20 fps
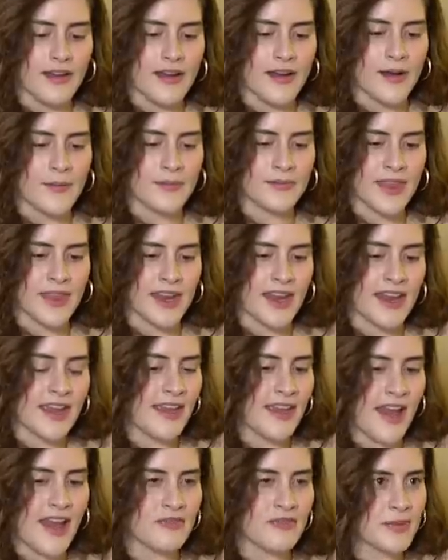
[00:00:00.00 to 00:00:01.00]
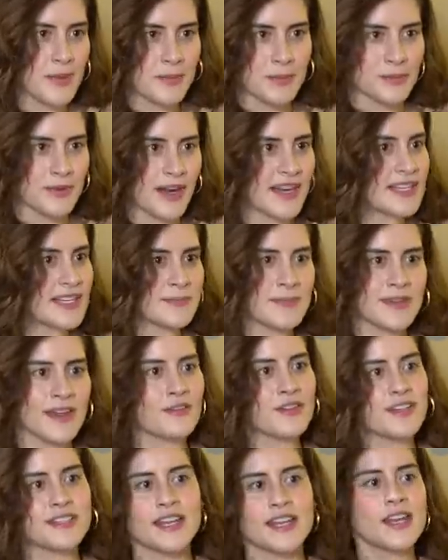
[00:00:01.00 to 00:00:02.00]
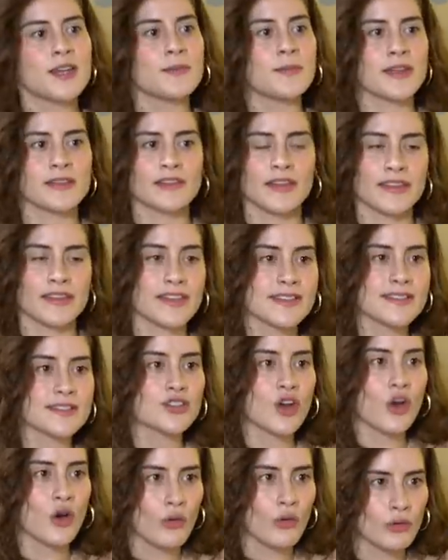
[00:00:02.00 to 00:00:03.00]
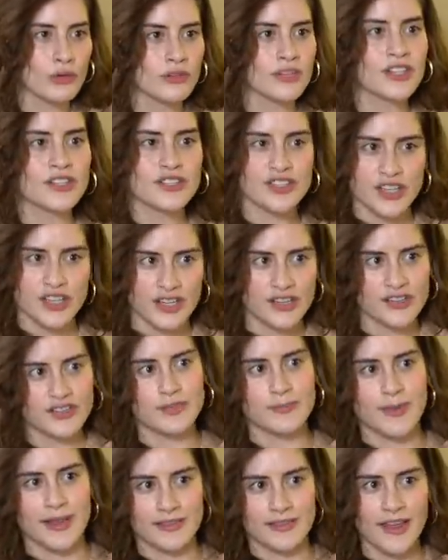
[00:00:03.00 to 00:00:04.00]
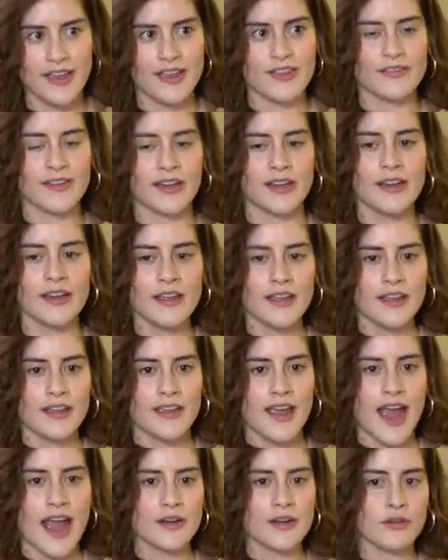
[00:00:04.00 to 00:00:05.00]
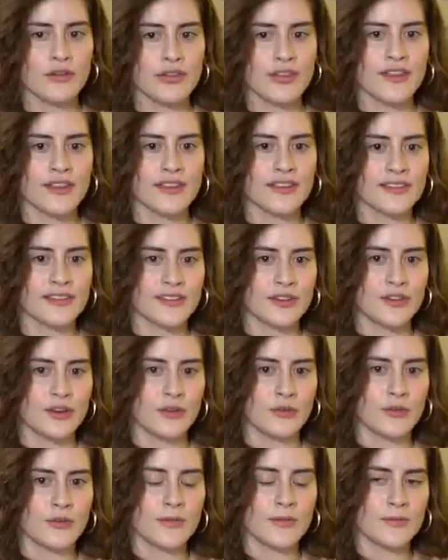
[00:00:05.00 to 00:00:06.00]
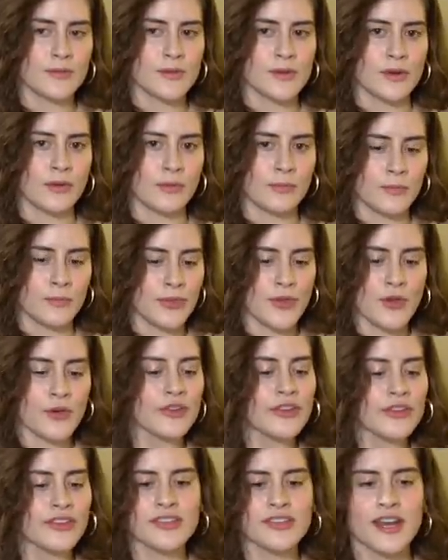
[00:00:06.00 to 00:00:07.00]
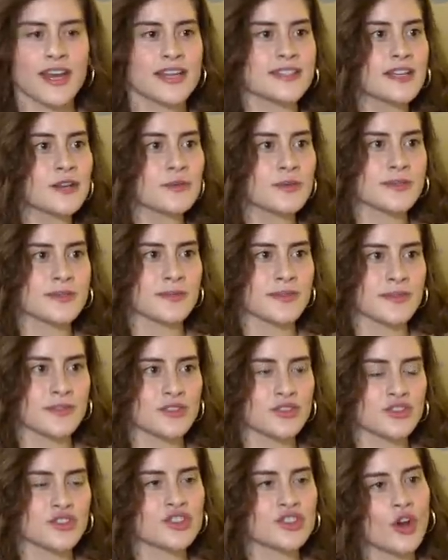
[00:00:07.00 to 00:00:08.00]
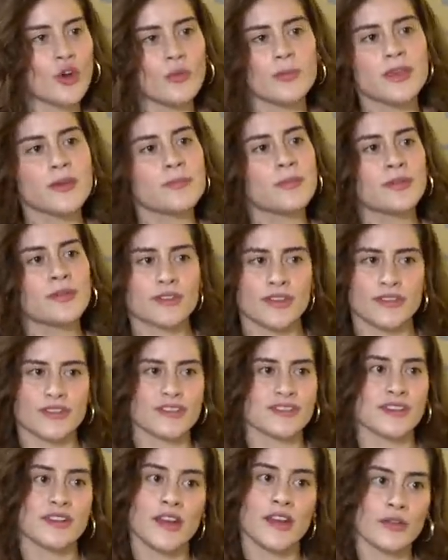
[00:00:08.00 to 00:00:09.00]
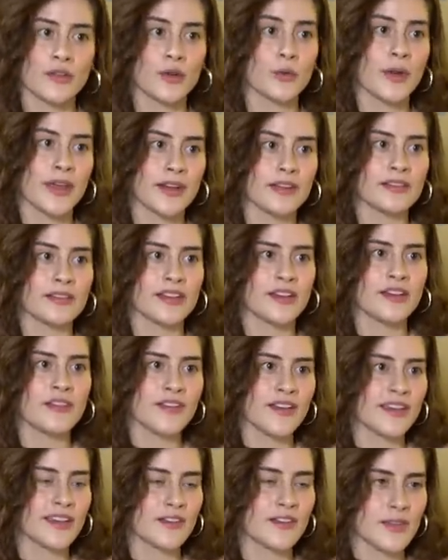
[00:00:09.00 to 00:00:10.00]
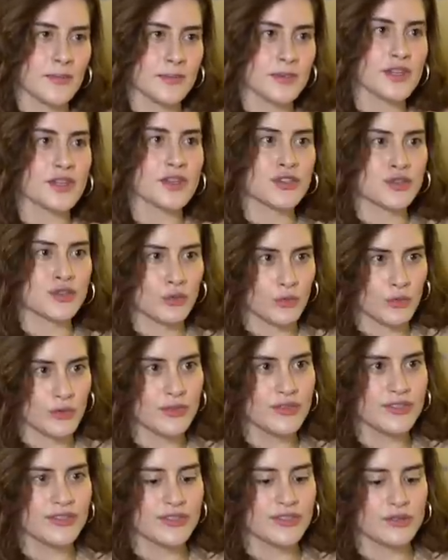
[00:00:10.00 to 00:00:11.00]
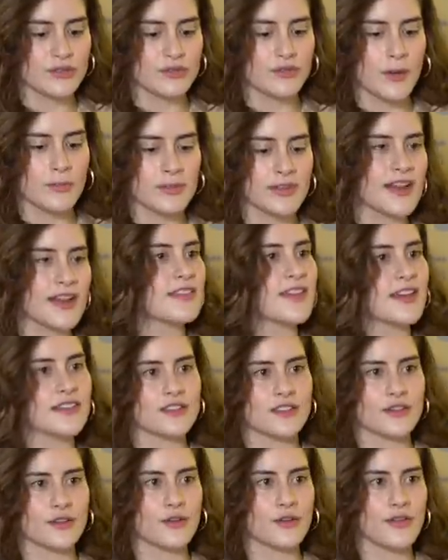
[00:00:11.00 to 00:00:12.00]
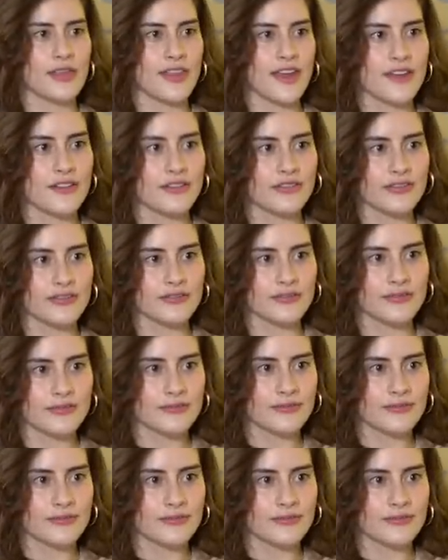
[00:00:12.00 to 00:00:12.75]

Um, and I have people write to me every day being like, this totally changed my life. And I don't think, you know, you know, the only thing that I did was show people that there's another way to live and give them the tools to apply that to their own life.